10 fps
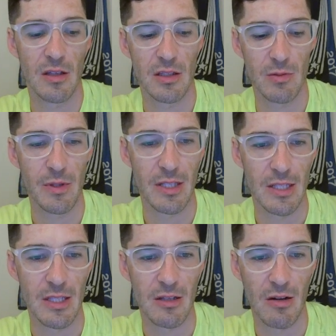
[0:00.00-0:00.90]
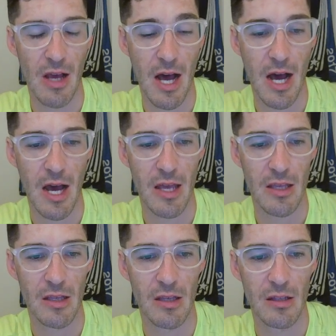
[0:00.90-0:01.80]
It's probably an E or an
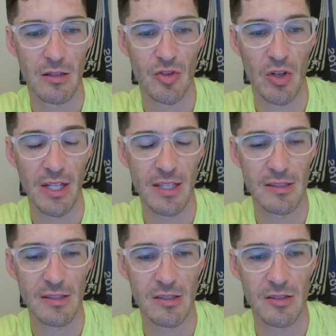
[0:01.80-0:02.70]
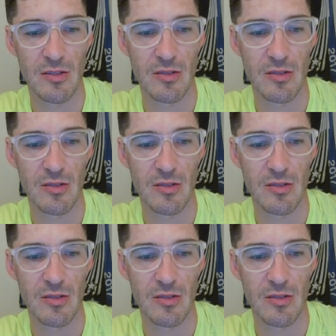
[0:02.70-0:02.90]
I. Trinkets,